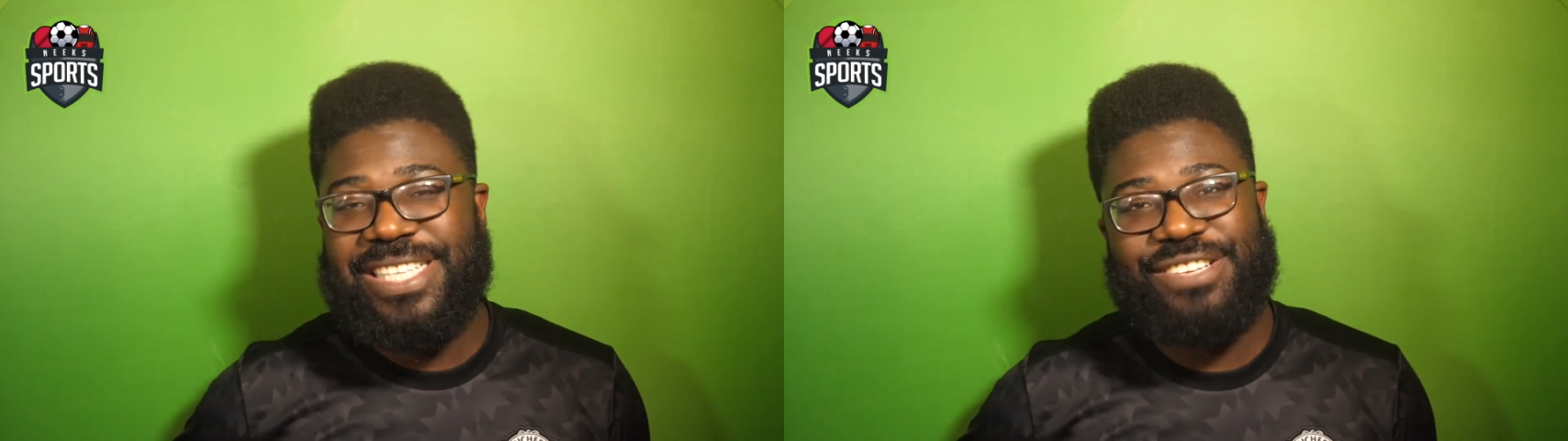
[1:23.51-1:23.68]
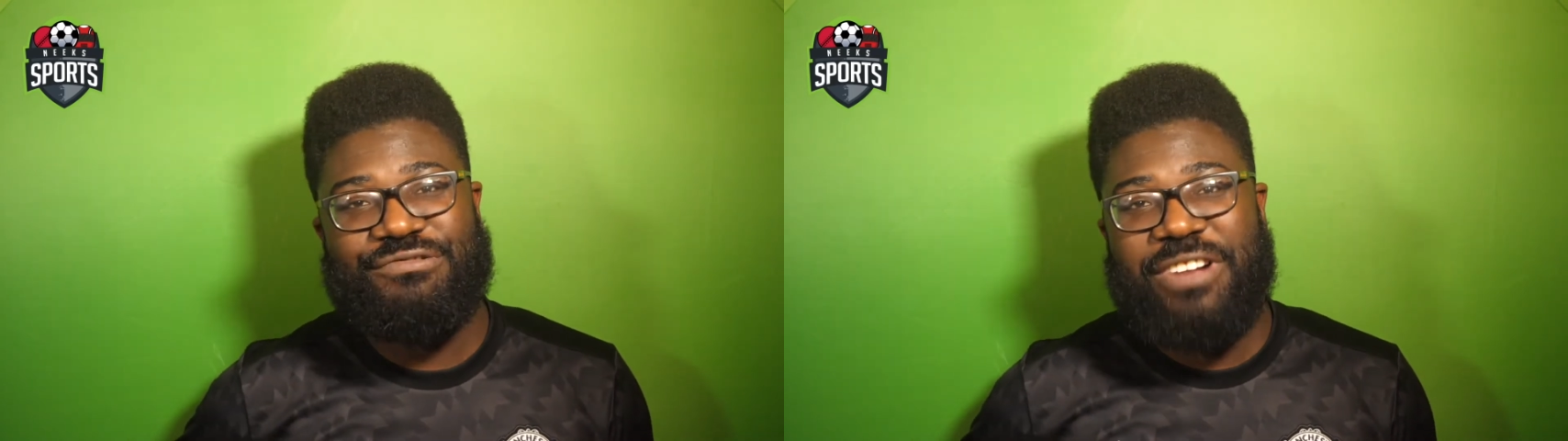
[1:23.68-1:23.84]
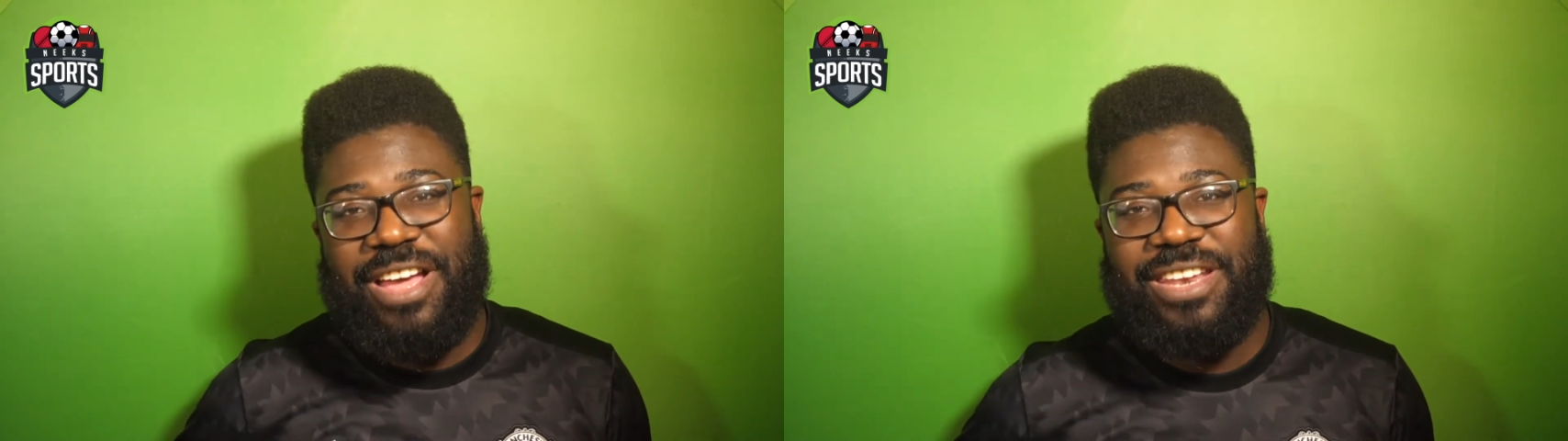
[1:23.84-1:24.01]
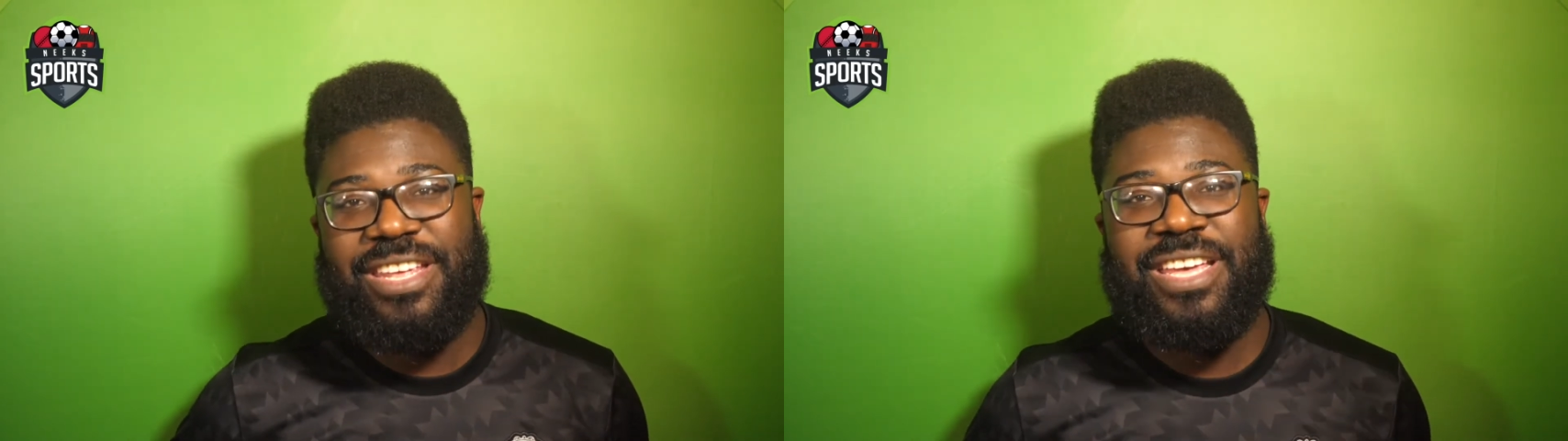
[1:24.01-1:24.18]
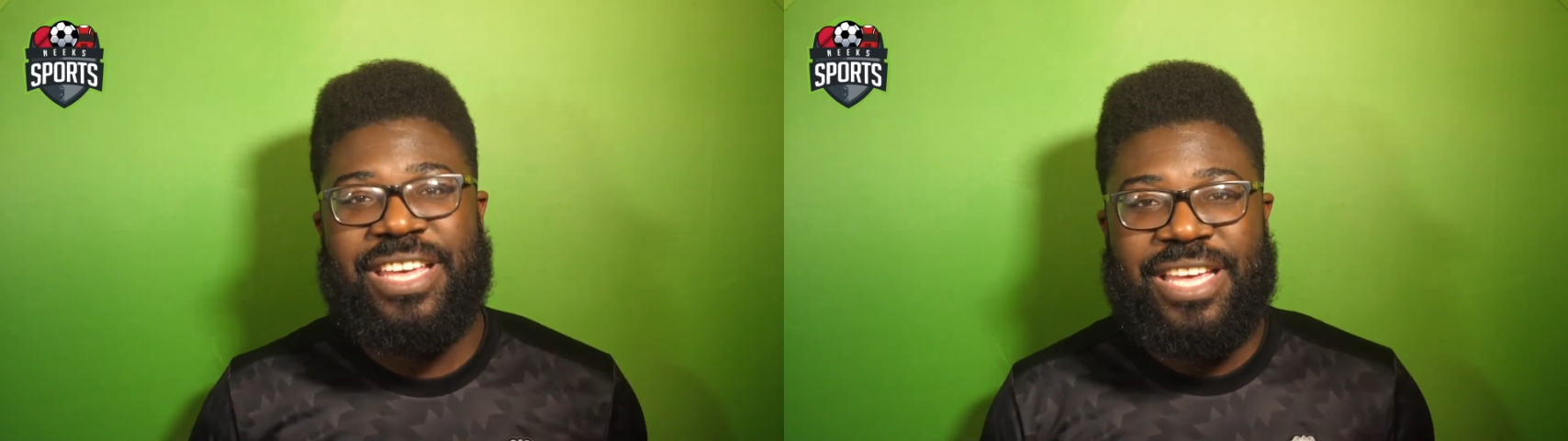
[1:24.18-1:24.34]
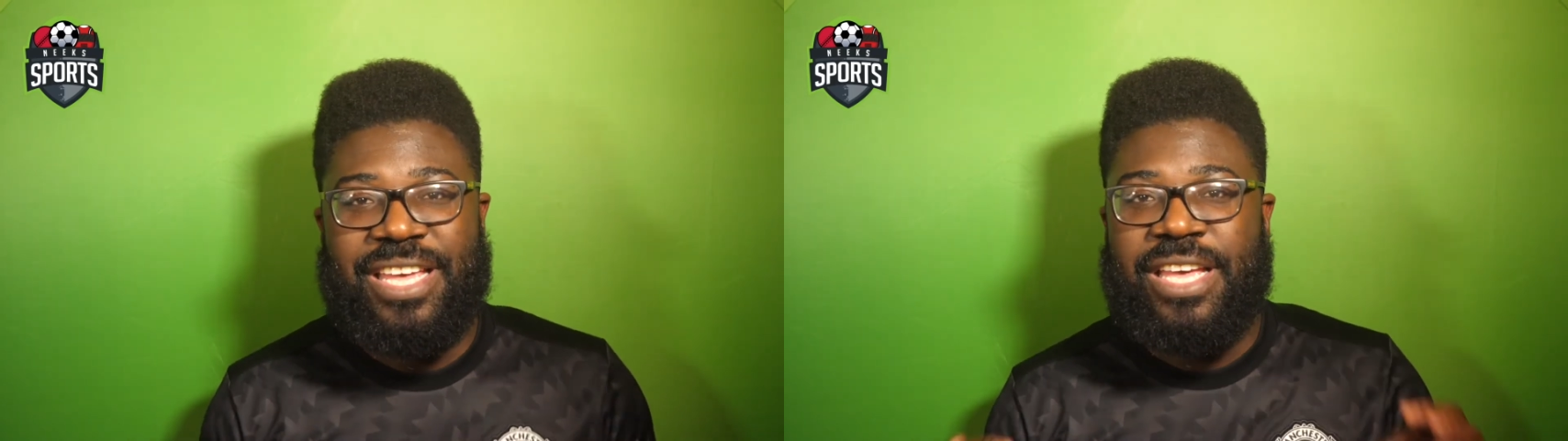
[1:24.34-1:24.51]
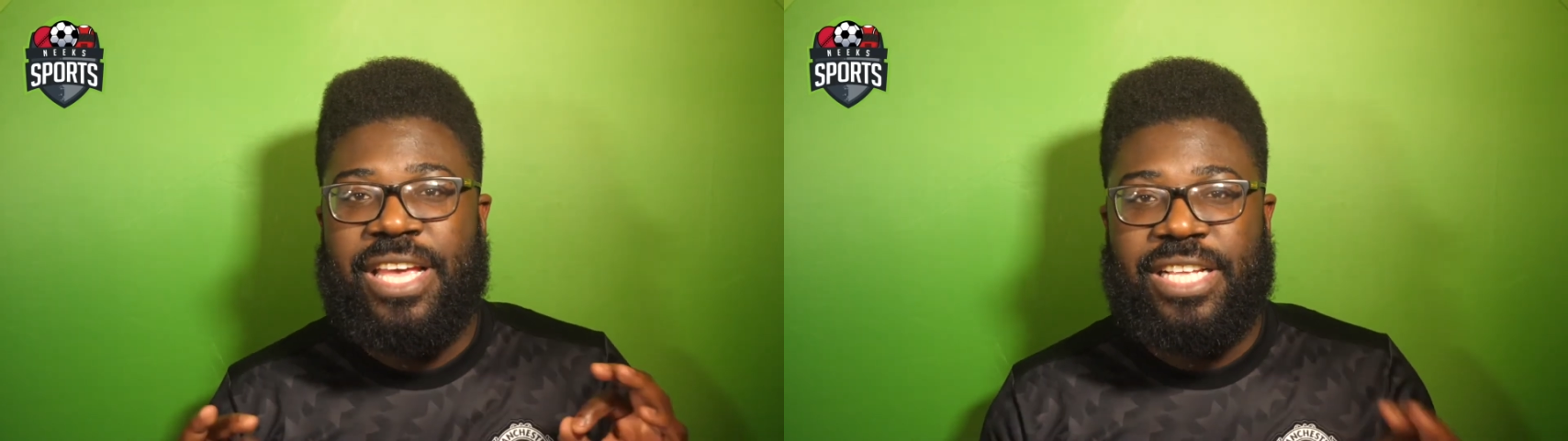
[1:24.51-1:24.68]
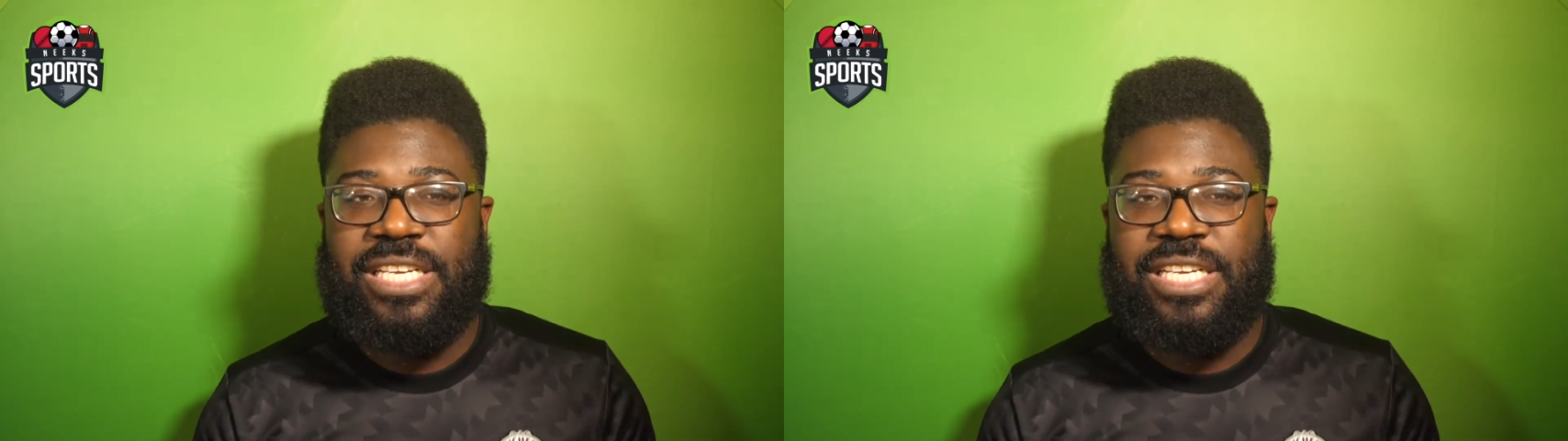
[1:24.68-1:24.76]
This run is